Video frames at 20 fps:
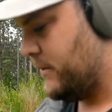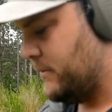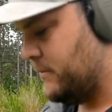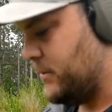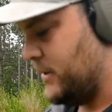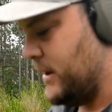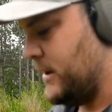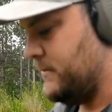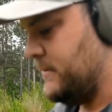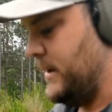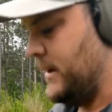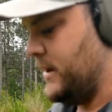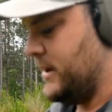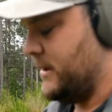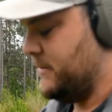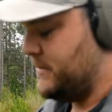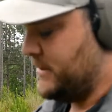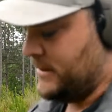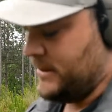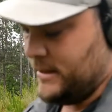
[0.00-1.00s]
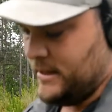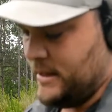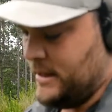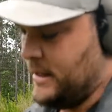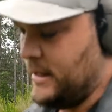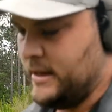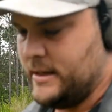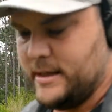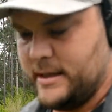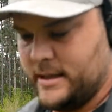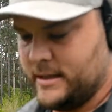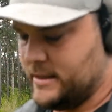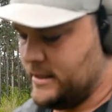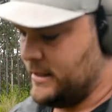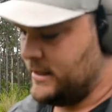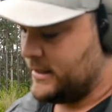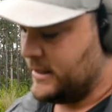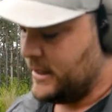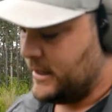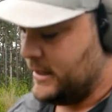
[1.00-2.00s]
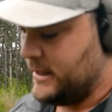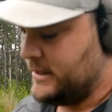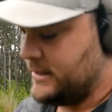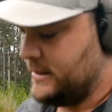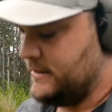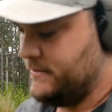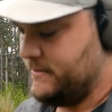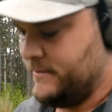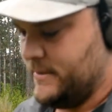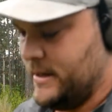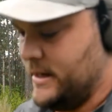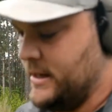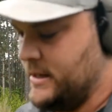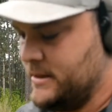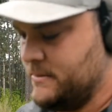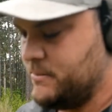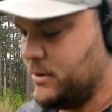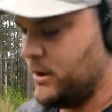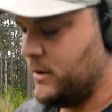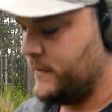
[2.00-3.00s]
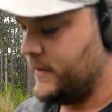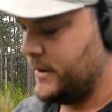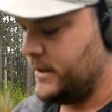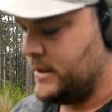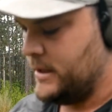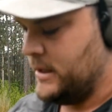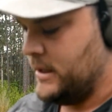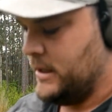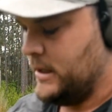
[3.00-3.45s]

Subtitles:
one problem hiccup, but like I said, this gun isn't perfect.